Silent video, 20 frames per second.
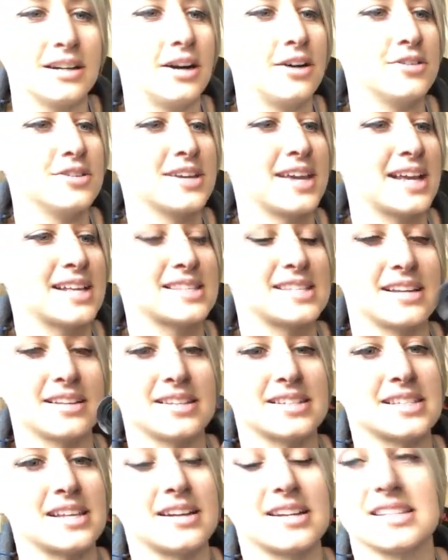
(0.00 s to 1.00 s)
Oh, you can't see on
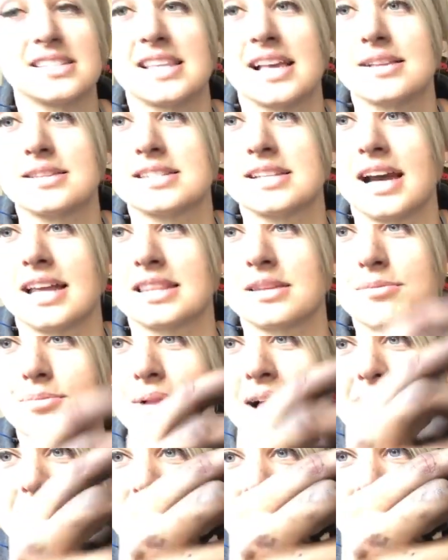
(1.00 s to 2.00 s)
the side because that's got the
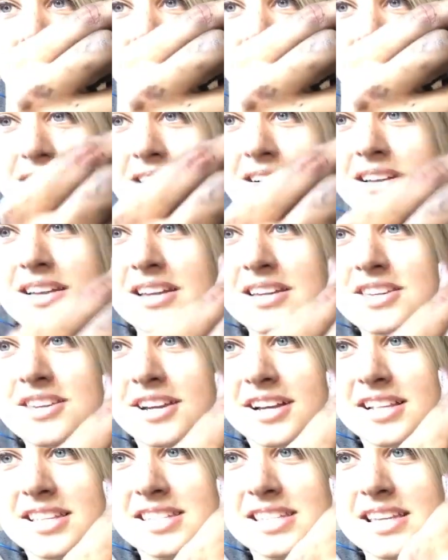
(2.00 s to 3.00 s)
plastic in it still.
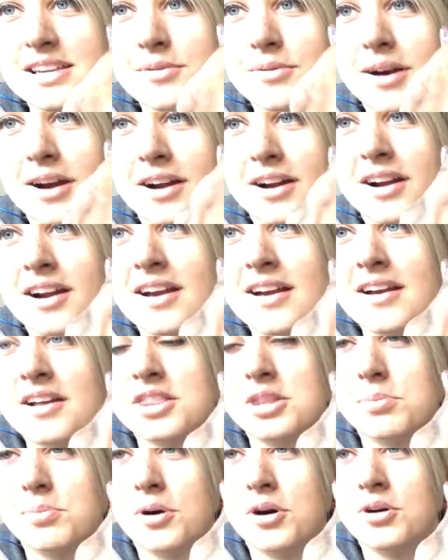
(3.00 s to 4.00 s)
You can see where
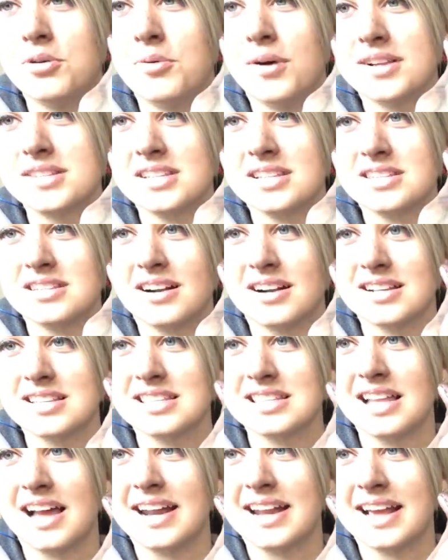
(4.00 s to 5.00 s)
the bolt, once it started
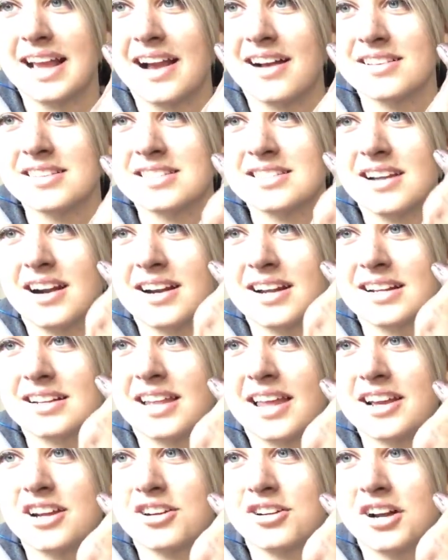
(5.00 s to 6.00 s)
sliding out,
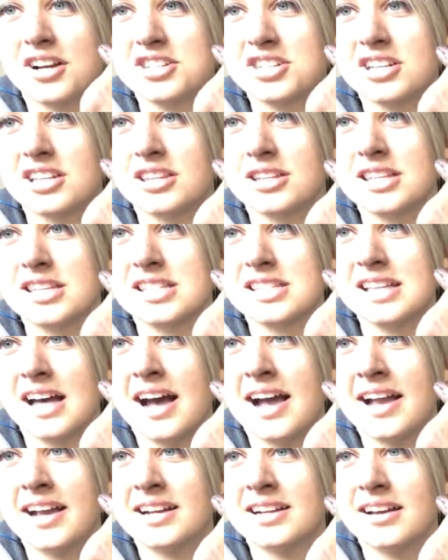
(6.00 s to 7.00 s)
started crushing the
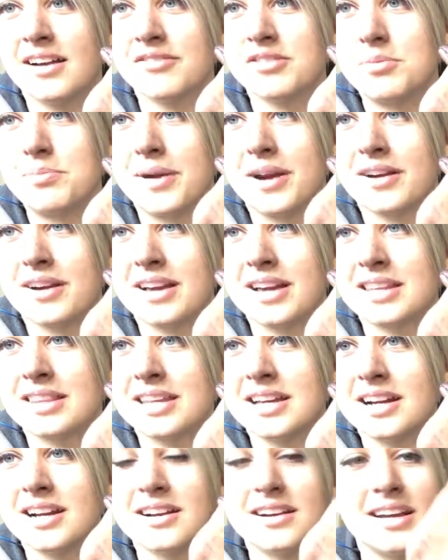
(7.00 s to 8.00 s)
side of the bearing in
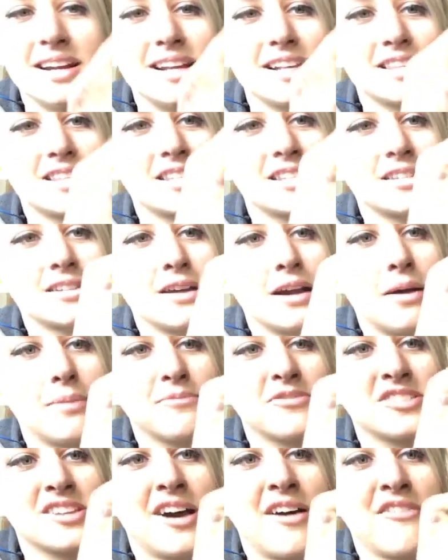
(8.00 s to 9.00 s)
there, and it
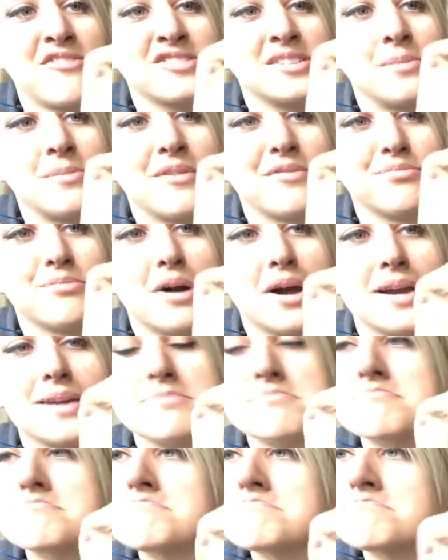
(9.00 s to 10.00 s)
scuffed off some of my